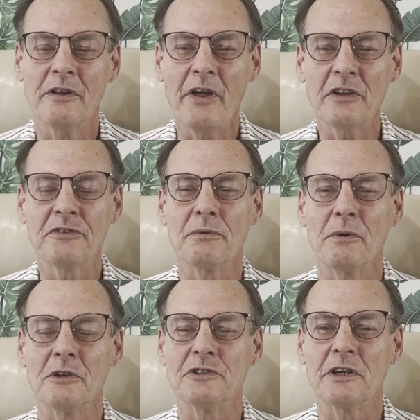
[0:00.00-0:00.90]
Thanks for
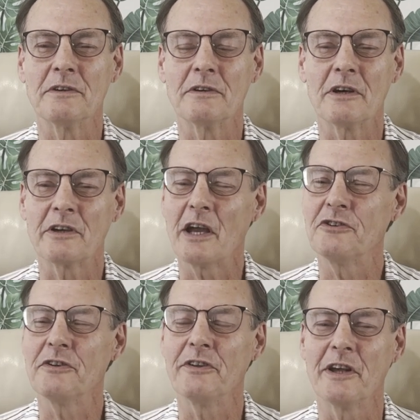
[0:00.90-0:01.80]
watching. I'll
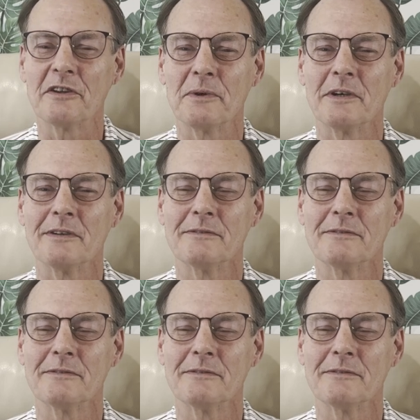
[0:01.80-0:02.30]
catch you in the next one.